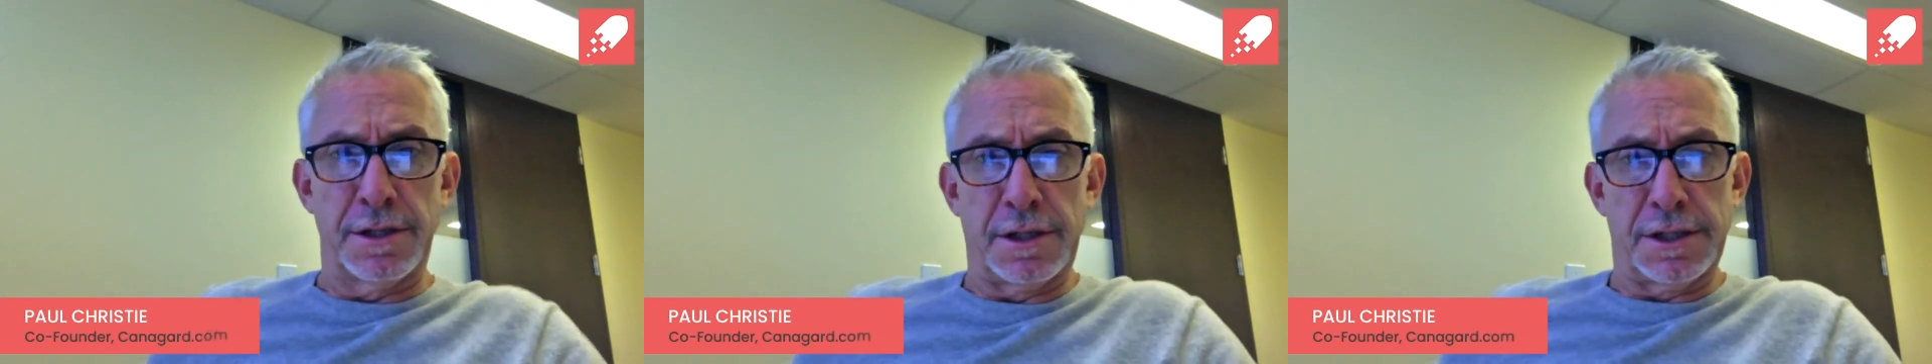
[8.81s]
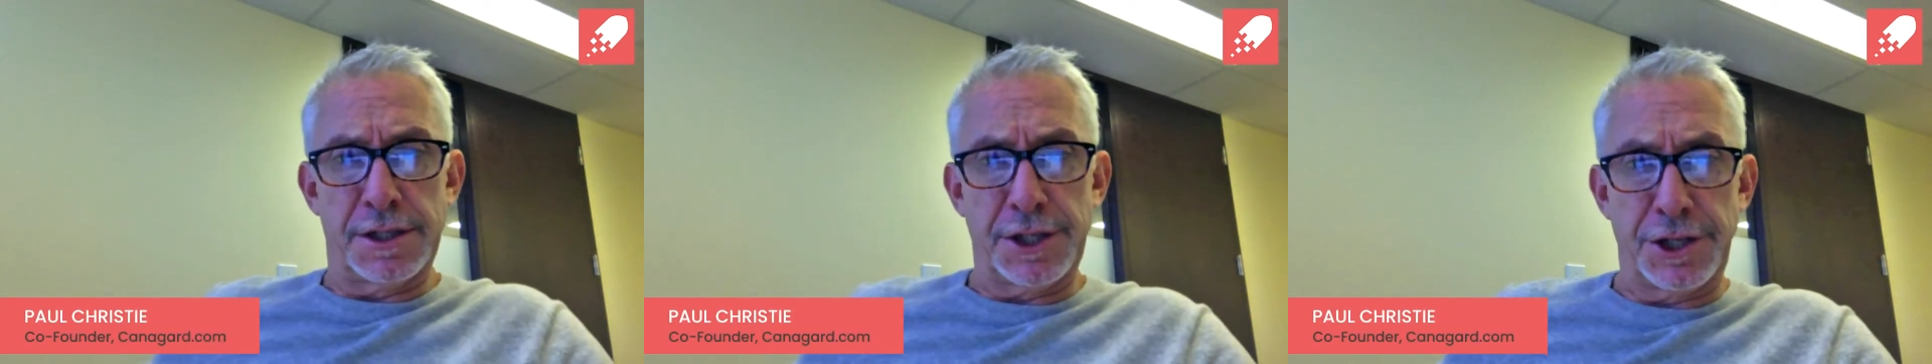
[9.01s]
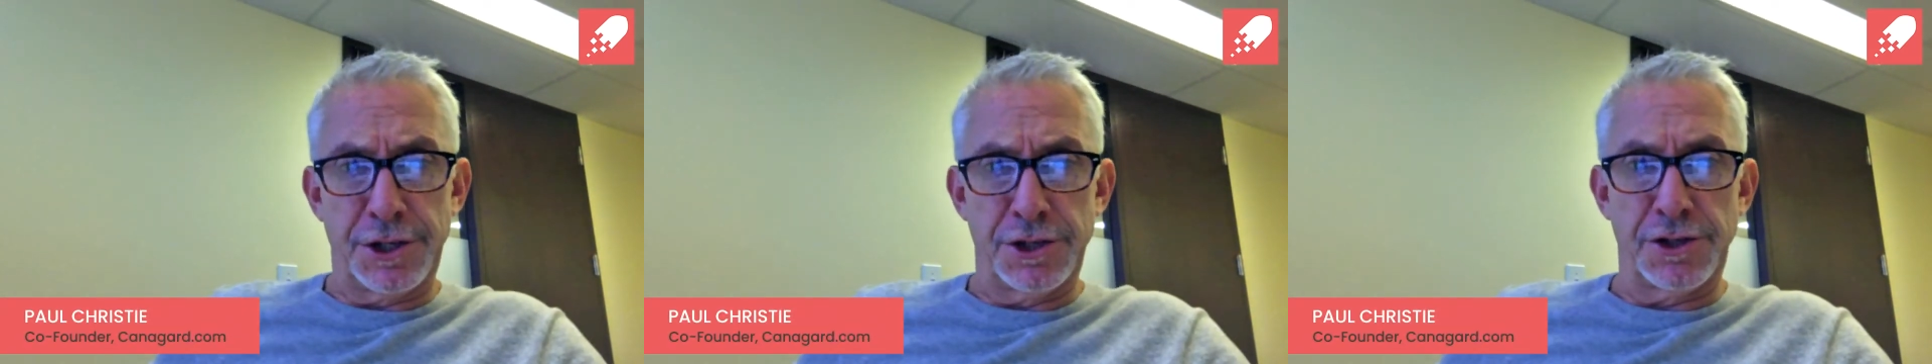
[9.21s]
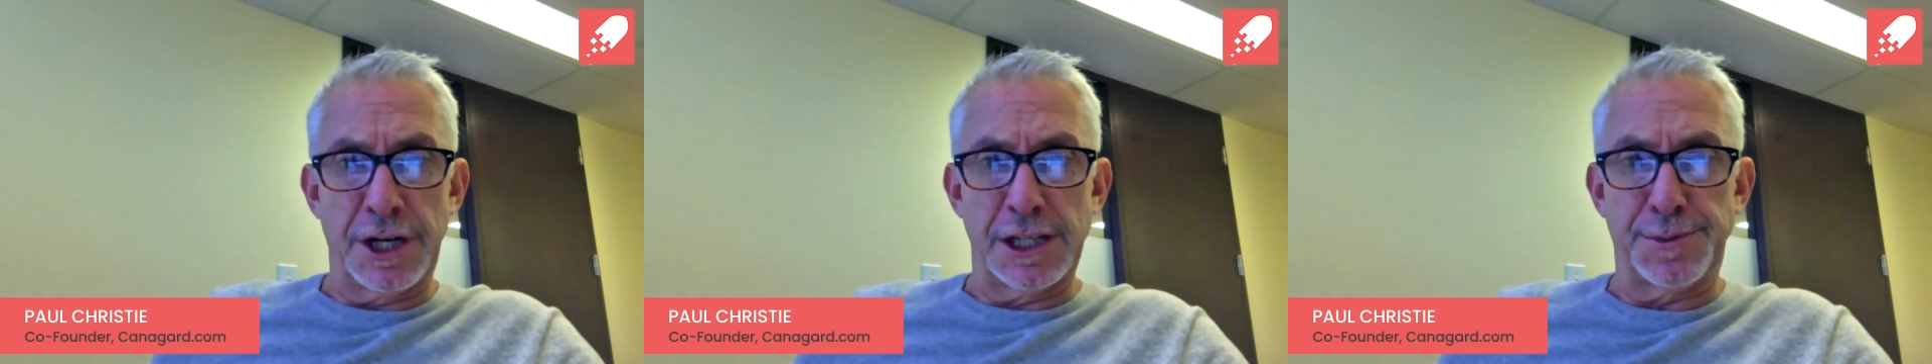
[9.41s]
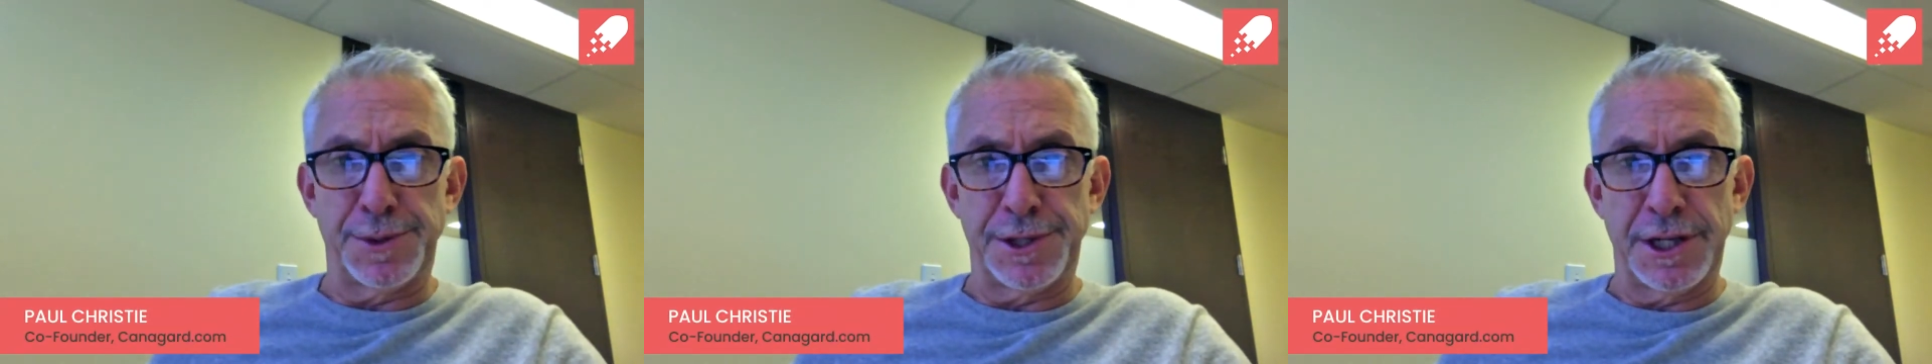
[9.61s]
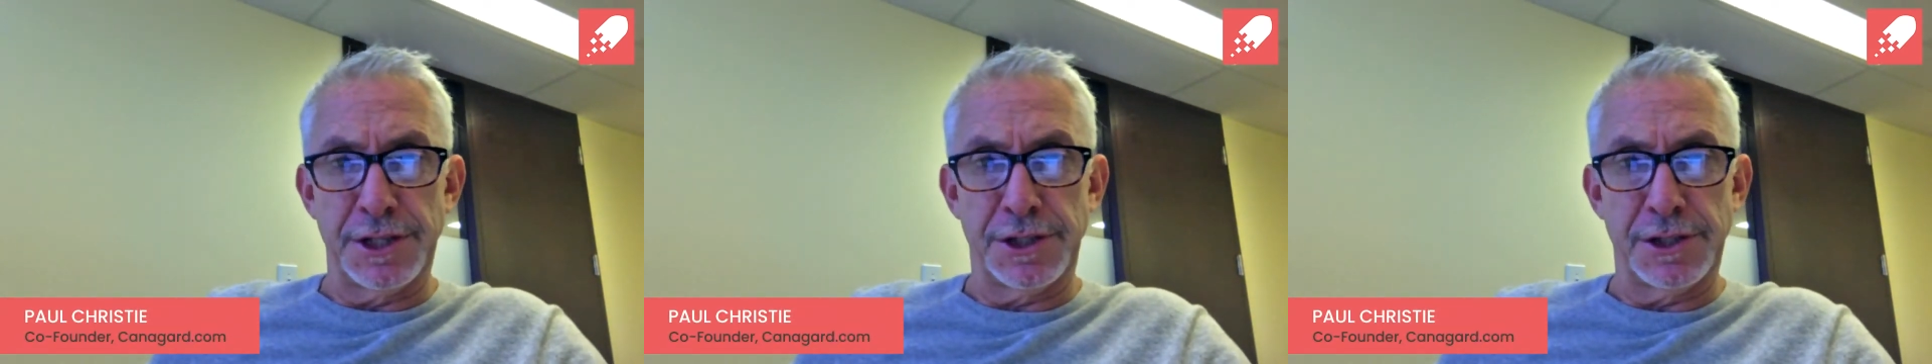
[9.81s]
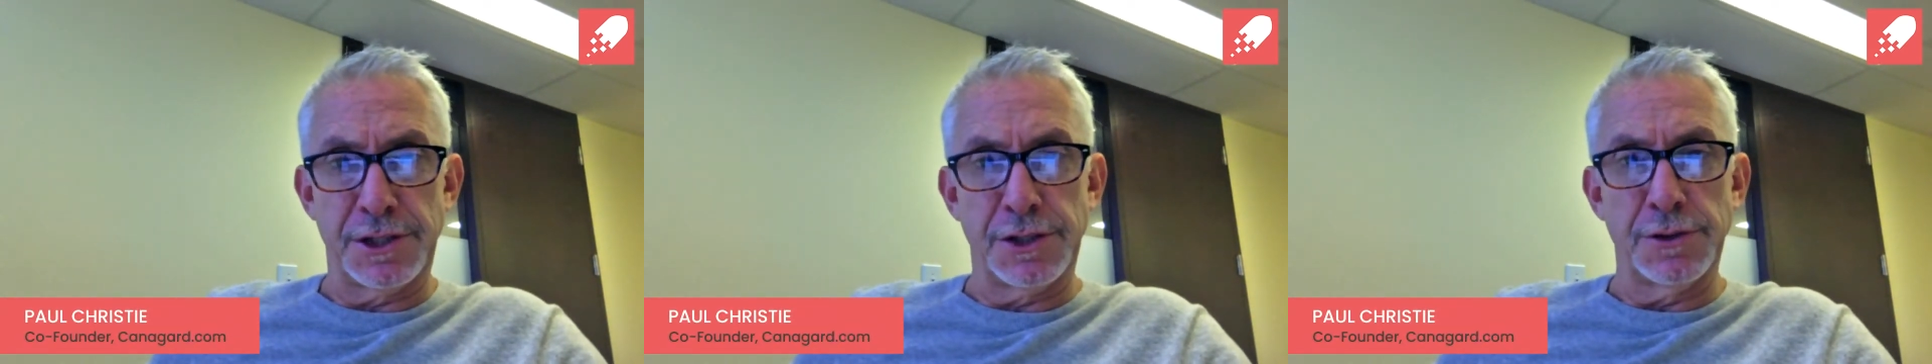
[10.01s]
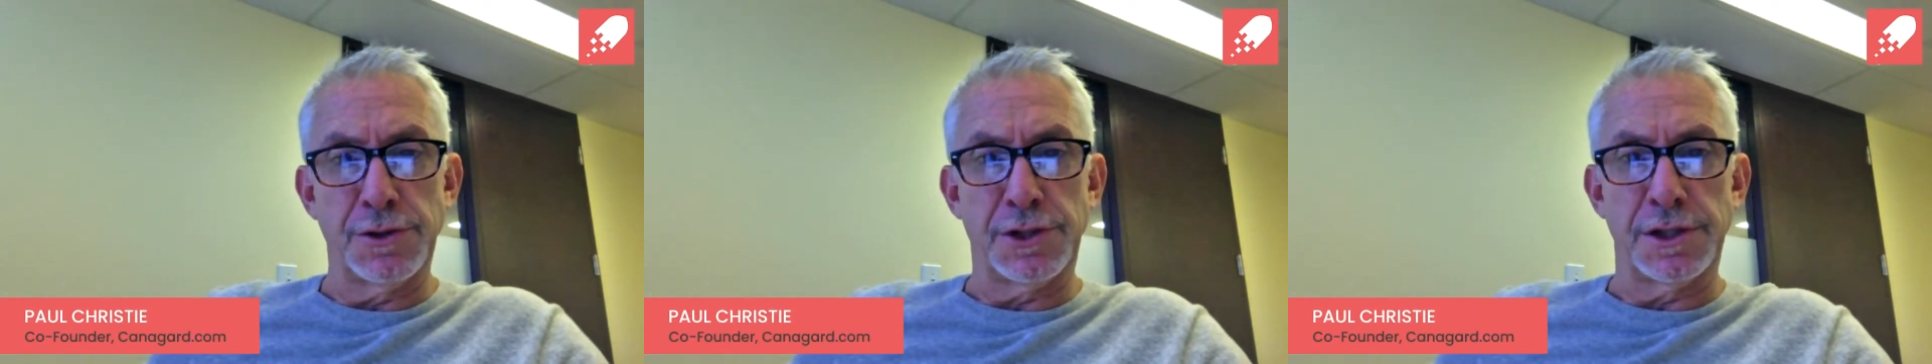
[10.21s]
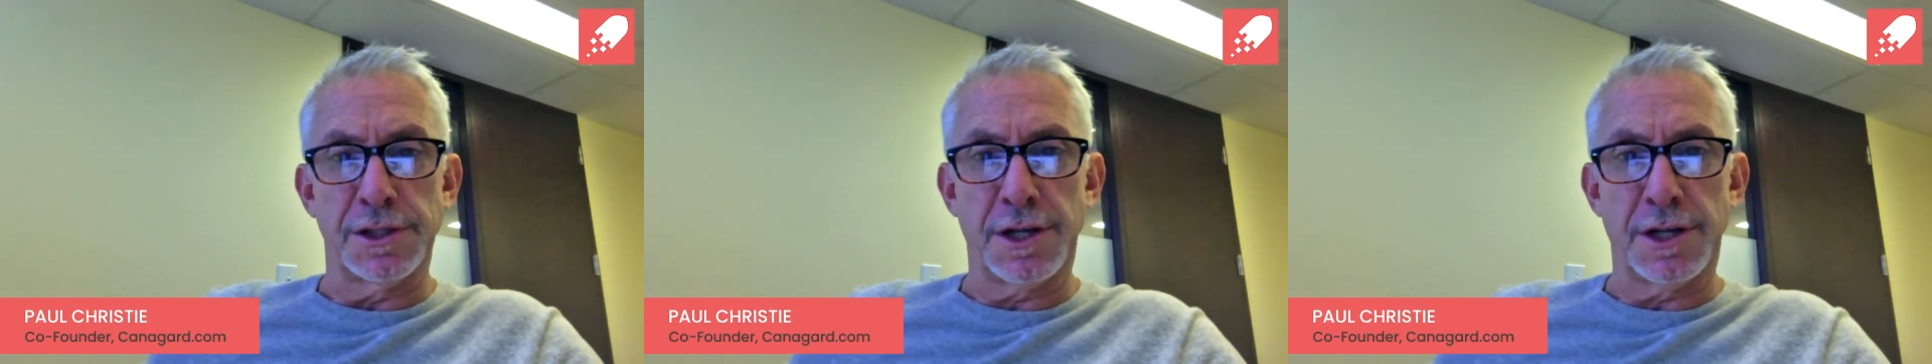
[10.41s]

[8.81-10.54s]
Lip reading: a secure transportation solutions